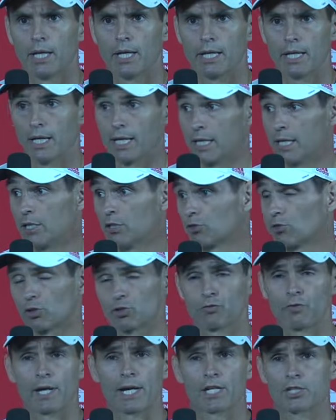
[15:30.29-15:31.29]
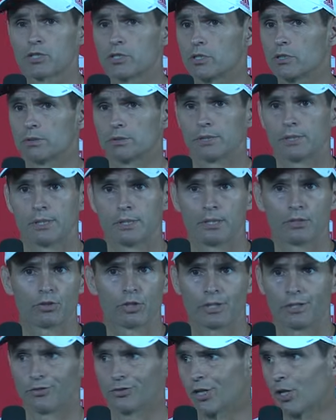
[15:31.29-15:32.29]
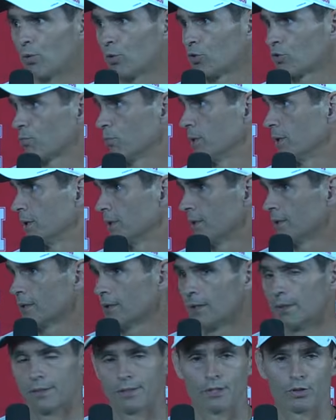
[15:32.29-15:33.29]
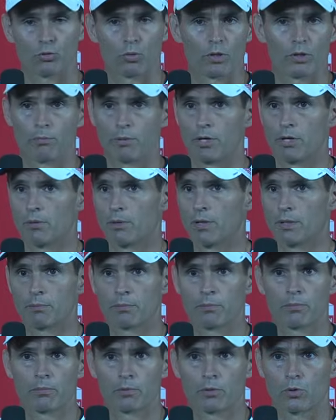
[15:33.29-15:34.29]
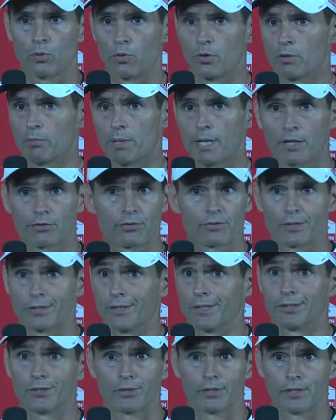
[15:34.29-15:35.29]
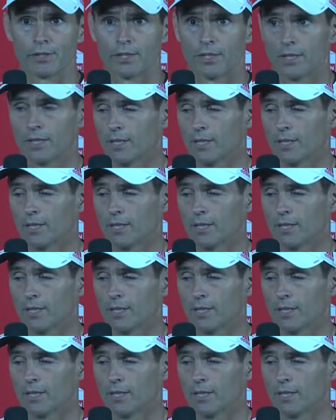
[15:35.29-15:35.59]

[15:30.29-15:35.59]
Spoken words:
Yeah, he just looks faster, and he's always been, he's one of the better running quarterbacks in the country,